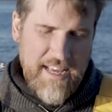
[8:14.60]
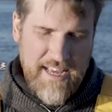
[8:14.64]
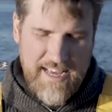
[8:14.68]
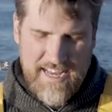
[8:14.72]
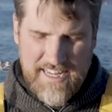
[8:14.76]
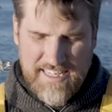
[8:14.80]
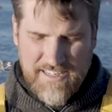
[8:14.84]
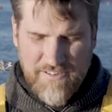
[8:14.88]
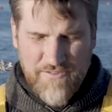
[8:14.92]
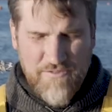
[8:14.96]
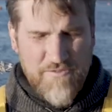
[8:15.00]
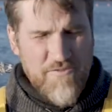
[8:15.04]

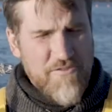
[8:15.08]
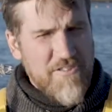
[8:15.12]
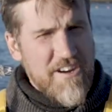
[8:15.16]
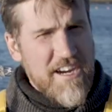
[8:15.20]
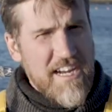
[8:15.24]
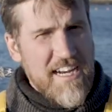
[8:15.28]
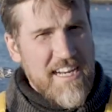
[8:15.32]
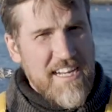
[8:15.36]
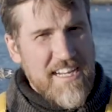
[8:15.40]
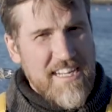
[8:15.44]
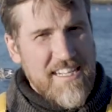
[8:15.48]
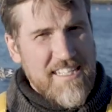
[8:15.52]
It's a
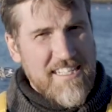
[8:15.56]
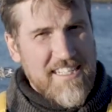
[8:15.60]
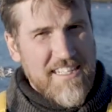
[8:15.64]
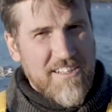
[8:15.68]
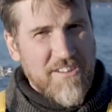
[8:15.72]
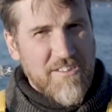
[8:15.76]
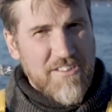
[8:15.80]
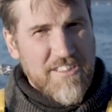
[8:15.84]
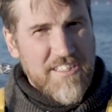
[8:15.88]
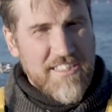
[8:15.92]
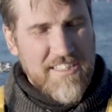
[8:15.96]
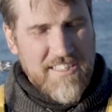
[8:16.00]
really easy
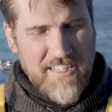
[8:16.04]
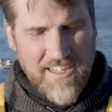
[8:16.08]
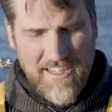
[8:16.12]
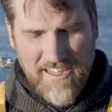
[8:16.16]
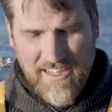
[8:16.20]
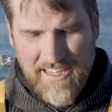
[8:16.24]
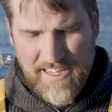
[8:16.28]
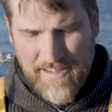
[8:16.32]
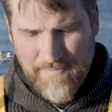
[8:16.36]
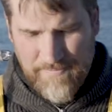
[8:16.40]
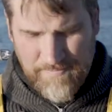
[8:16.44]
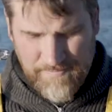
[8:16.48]
knot to
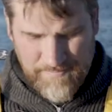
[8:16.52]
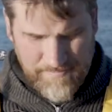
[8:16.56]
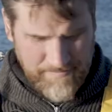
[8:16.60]
tie,